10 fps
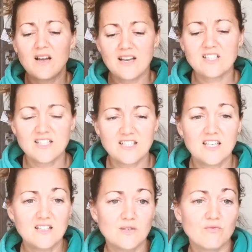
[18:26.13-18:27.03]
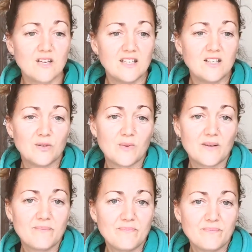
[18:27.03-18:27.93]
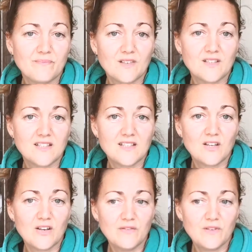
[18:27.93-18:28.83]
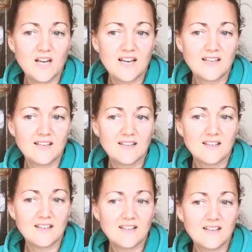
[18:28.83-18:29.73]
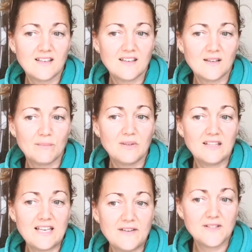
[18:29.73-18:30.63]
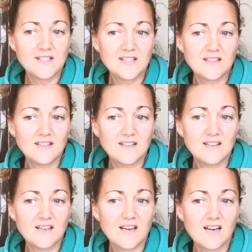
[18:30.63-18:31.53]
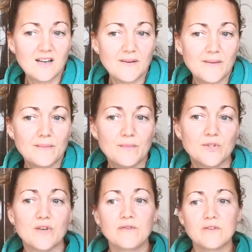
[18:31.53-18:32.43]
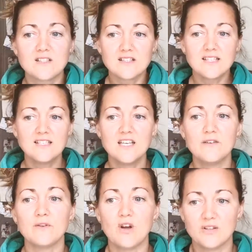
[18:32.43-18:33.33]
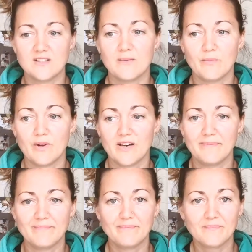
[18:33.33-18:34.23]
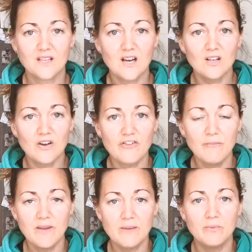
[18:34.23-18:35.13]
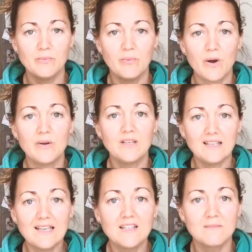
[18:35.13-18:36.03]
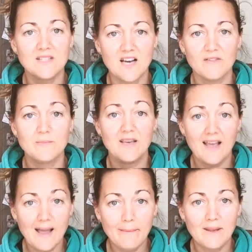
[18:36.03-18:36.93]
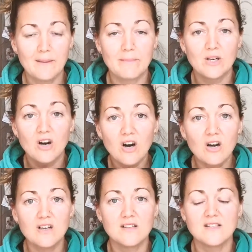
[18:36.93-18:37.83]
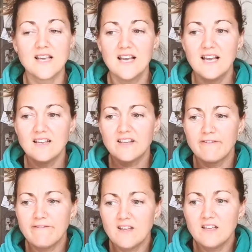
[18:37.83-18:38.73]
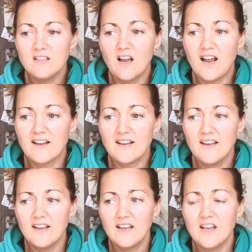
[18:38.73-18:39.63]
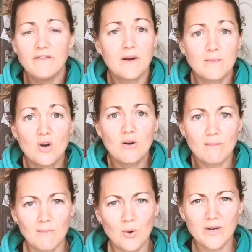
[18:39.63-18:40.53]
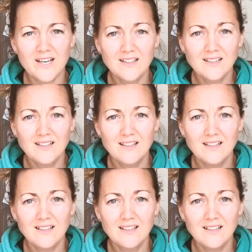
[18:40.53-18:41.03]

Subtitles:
Actually, death is a really good one, because there's a lot of beliefs. So, for instance, let's say you've lost somebody. A lot of people won't let themselves be happy because they feel like, if I'm not mourning